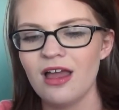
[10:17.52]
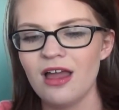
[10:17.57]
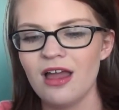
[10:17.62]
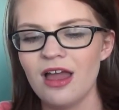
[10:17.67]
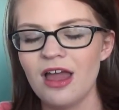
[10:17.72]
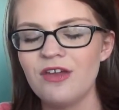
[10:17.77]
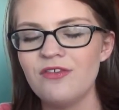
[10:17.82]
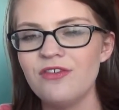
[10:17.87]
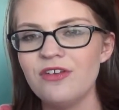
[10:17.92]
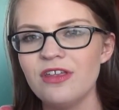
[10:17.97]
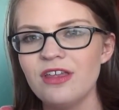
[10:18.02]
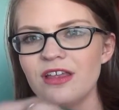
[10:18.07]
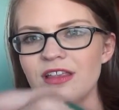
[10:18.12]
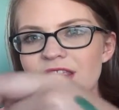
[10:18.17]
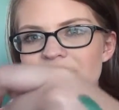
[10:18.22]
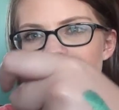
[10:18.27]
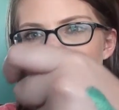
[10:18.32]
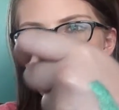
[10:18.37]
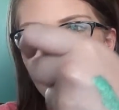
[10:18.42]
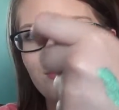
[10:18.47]
I feel like
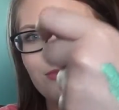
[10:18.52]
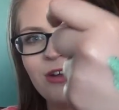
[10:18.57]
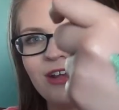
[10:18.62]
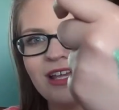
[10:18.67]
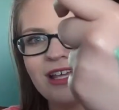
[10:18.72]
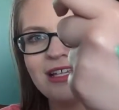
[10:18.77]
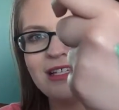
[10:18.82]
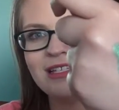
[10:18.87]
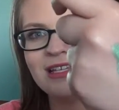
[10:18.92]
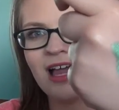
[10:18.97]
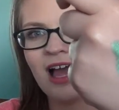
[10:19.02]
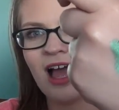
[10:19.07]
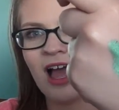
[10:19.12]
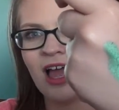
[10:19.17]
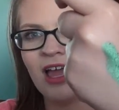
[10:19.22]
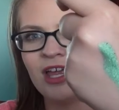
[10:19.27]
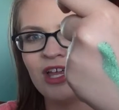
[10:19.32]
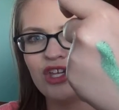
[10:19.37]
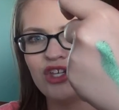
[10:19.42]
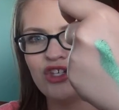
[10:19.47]
the camera is
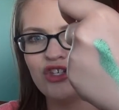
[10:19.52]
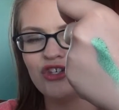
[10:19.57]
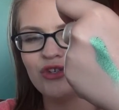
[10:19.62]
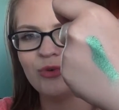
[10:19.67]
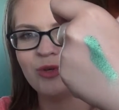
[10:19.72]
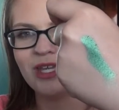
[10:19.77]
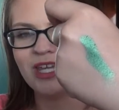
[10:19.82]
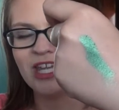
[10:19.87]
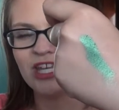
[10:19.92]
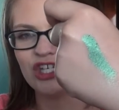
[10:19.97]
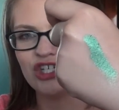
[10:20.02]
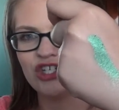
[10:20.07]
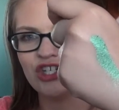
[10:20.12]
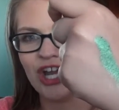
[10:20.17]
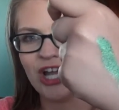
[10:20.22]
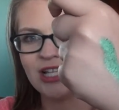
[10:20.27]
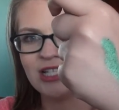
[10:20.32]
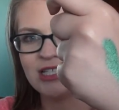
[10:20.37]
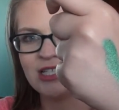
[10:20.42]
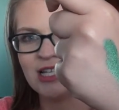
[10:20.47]
not doing it
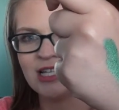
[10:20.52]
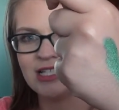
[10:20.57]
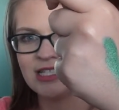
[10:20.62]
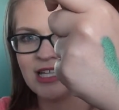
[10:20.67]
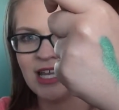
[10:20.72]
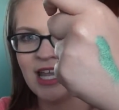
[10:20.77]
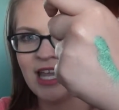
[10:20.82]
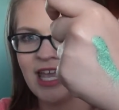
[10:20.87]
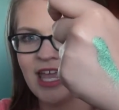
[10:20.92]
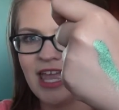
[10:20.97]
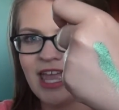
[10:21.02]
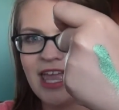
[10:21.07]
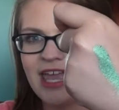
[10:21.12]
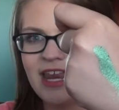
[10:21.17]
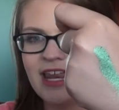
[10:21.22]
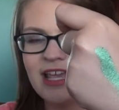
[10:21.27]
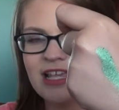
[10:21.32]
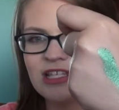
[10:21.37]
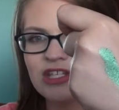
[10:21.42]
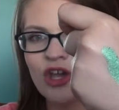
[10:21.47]
justice.
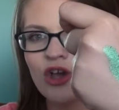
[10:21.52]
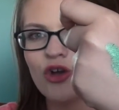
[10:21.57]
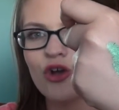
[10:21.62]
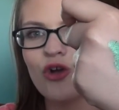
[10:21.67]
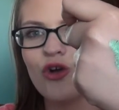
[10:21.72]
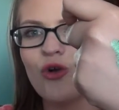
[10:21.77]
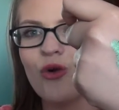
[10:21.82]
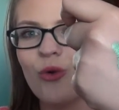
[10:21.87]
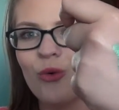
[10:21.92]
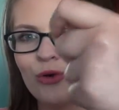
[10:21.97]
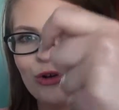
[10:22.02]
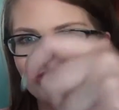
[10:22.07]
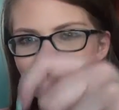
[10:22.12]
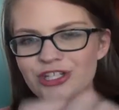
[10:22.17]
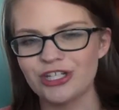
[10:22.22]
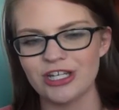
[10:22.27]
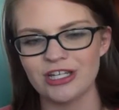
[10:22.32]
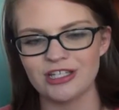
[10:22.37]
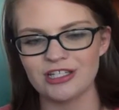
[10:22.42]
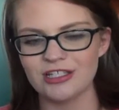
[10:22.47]
It is
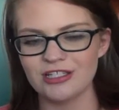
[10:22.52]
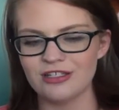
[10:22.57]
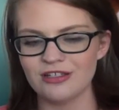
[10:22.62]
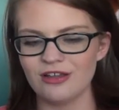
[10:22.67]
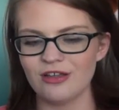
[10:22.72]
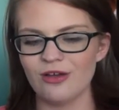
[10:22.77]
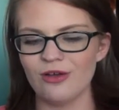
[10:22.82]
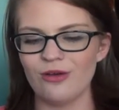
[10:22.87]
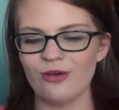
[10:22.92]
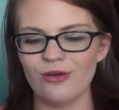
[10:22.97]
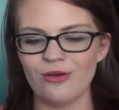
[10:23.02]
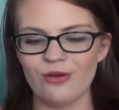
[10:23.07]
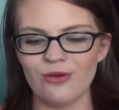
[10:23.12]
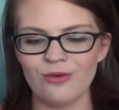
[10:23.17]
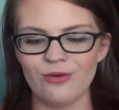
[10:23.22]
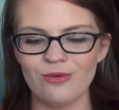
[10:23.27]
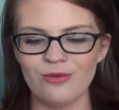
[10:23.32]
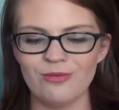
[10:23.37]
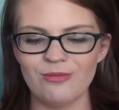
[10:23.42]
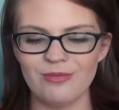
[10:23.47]
gorgeous.
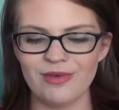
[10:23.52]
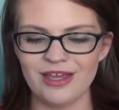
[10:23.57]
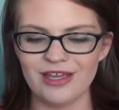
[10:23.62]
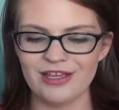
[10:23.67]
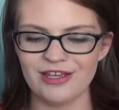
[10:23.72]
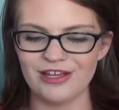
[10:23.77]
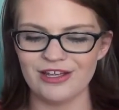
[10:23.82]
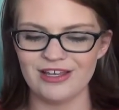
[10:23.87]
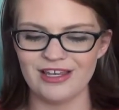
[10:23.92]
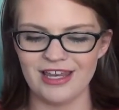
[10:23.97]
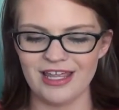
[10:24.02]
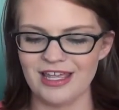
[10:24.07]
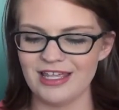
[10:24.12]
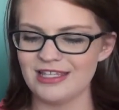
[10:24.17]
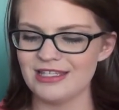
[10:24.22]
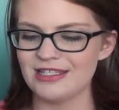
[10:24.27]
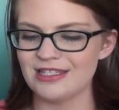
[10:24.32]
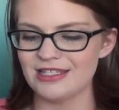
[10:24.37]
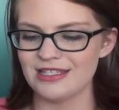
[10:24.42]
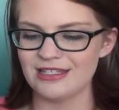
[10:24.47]
Oh my
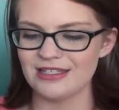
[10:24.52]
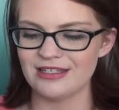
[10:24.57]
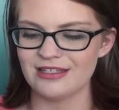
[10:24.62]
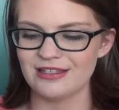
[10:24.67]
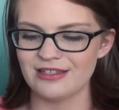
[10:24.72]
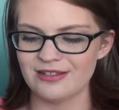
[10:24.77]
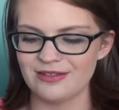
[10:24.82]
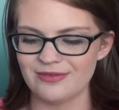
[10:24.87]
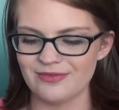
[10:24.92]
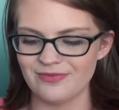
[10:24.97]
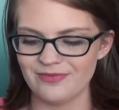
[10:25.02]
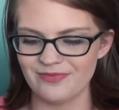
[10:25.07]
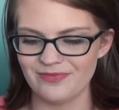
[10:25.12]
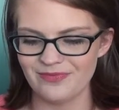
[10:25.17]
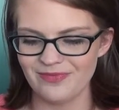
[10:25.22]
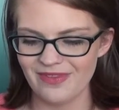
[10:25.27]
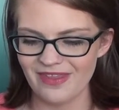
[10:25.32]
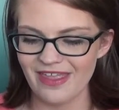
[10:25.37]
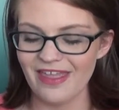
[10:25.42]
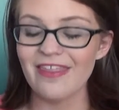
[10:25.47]
goodness.
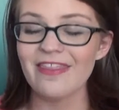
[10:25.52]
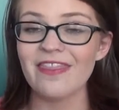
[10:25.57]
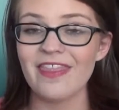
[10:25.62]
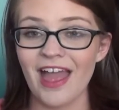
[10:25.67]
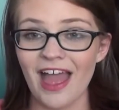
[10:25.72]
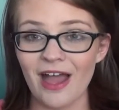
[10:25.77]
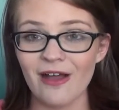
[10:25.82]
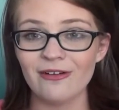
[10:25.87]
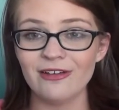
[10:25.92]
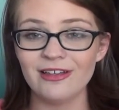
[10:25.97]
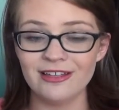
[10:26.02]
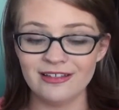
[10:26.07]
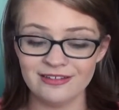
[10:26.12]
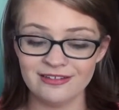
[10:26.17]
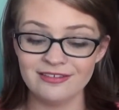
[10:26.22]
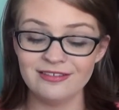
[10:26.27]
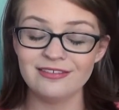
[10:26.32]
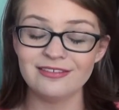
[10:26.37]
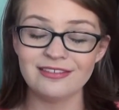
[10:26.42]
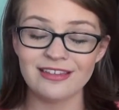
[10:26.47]

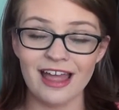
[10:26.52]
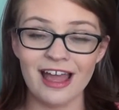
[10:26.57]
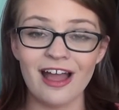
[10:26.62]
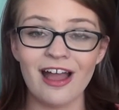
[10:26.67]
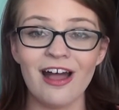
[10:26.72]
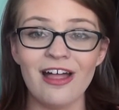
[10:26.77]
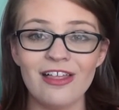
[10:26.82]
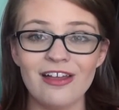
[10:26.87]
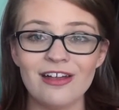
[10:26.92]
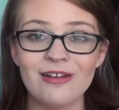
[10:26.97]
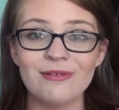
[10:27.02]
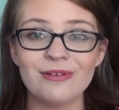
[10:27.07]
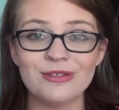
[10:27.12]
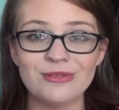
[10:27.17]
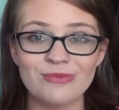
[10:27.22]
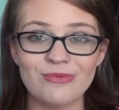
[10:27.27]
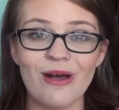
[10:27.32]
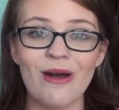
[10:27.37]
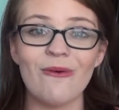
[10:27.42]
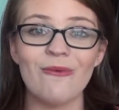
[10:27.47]
That color
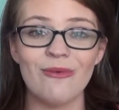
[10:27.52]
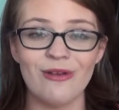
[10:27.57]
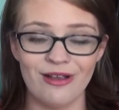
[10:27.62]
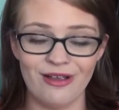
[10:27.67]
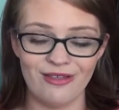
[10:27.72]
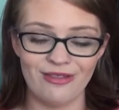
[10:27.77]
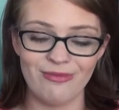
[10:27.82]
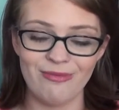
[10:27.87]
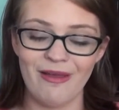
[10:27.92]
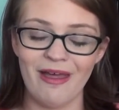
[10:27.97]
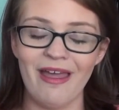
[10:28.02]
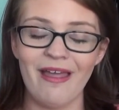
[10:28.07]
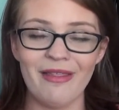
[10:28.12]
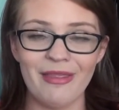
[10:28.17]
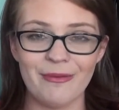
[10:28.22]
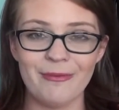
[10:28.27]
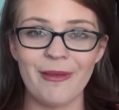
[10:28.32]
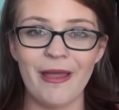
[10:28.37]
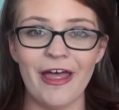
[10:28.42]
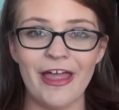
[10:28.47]
was well worth buying
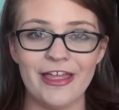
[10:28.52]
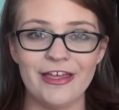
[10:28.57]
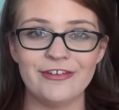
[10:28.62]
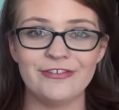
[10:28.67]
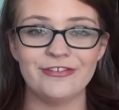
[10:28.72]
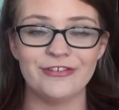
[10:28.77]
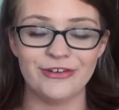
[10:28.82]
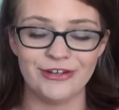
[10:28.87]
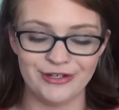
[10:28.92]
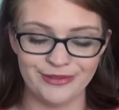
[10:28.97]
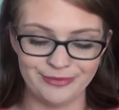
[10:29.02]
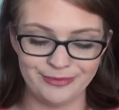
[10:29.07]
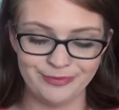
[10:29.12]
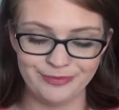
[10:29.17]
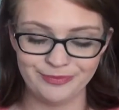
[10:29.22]
the palette for.